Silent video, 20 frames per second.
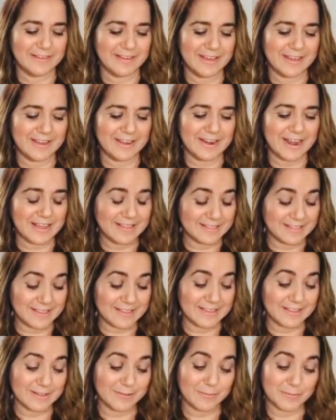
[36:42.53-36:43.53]
And I
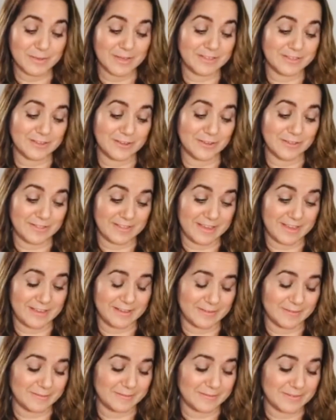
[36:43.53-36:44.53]
think it'll be a good thing.
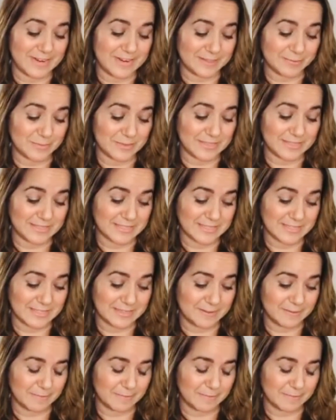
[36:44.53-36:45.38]
Let me see.